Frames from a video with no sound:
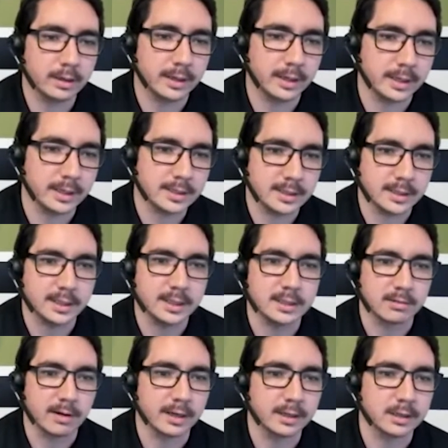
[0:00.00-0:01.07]
is the
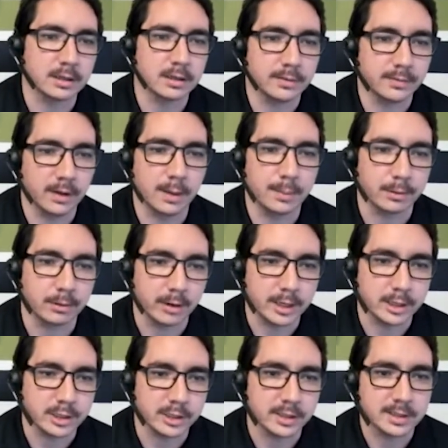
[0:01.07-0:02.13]
Director of
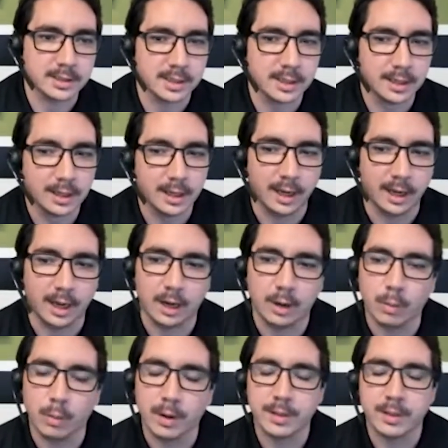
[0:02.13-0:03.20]
Operations.
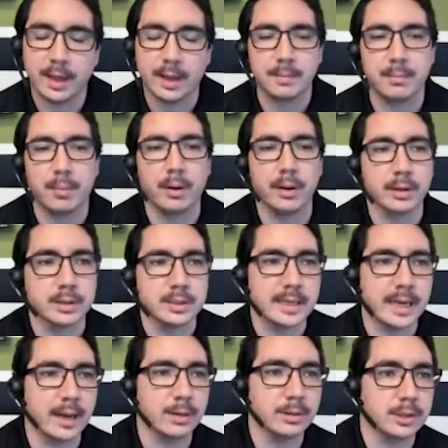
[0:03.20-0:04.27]
What that boils
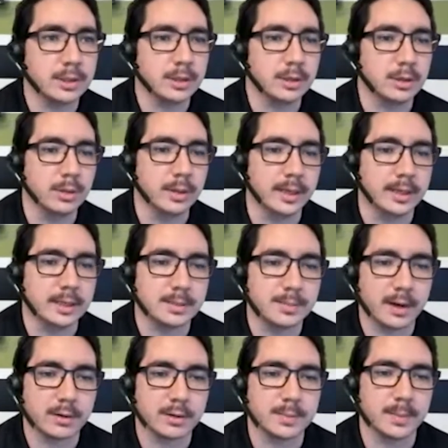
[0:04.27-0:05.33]
down to, it's
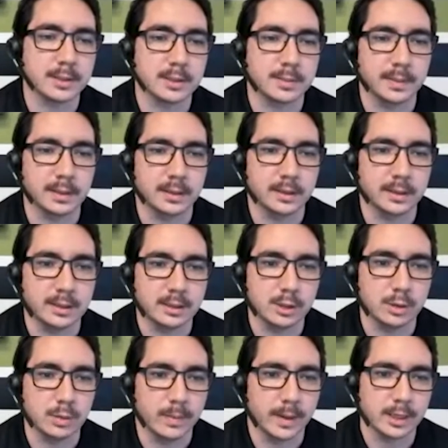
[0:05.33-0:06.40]
my responsibility
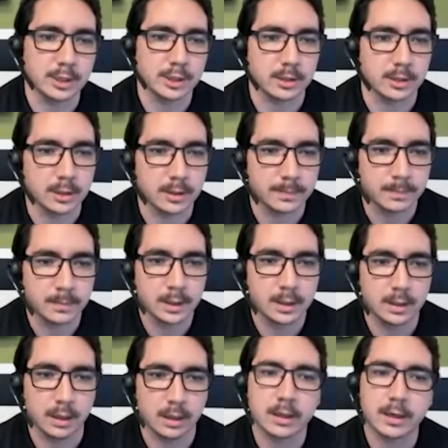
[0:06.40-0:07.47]
to make sure
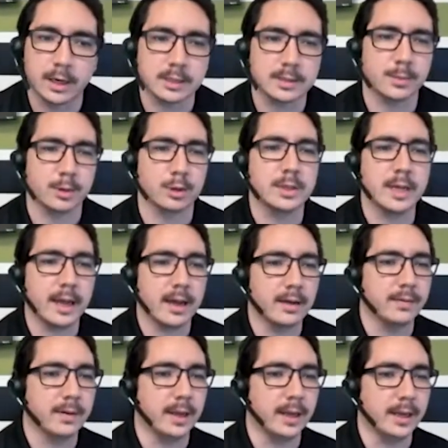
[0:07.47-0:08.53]
our customers
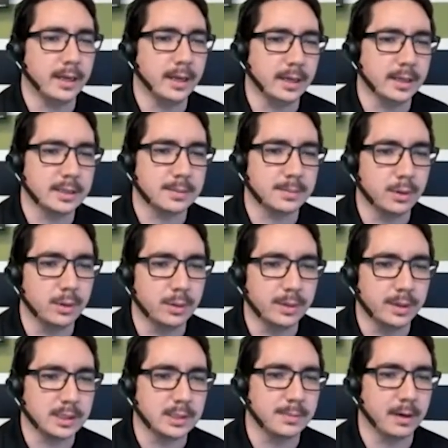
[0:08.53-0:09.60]
have a smooth
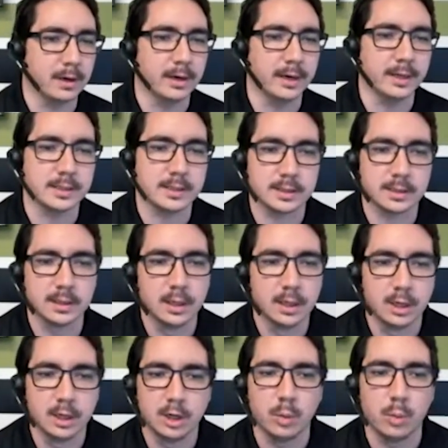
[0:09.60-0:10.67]
experience
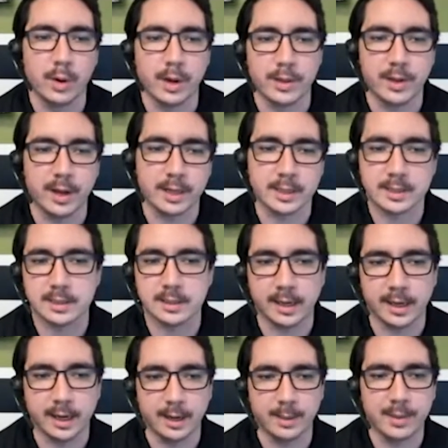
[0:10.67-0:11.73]
with us.
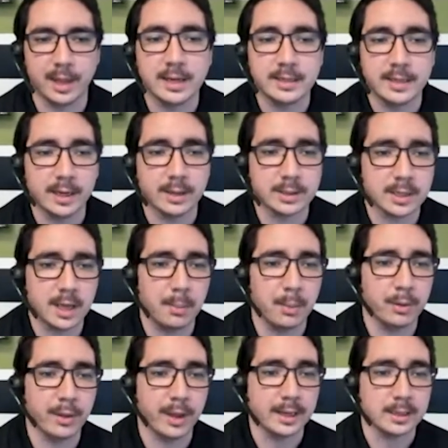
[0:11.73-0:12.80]
That entails a
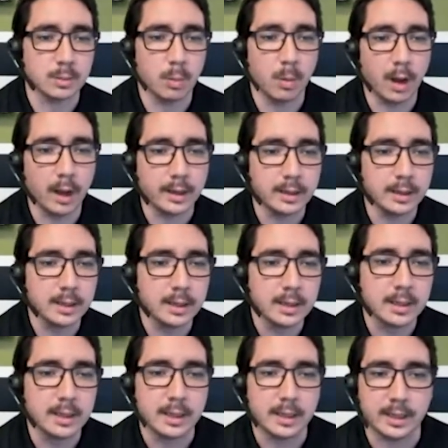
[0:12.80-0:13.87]
couple things. One
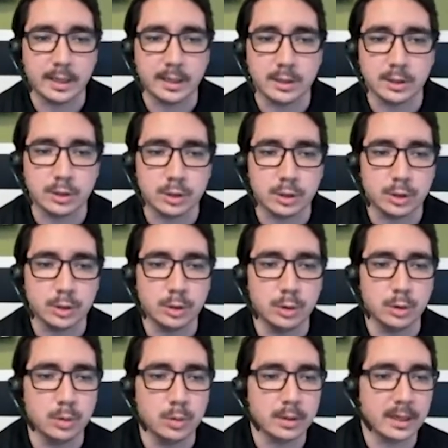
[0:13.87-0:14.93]
is
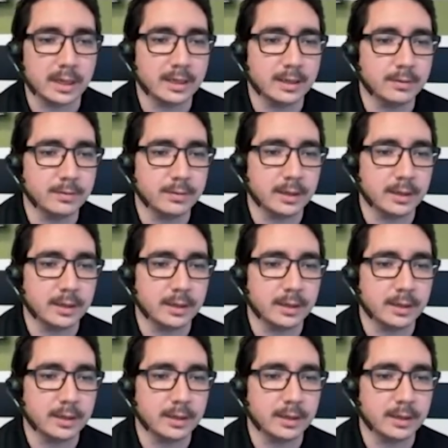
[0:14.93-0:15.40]
to kind of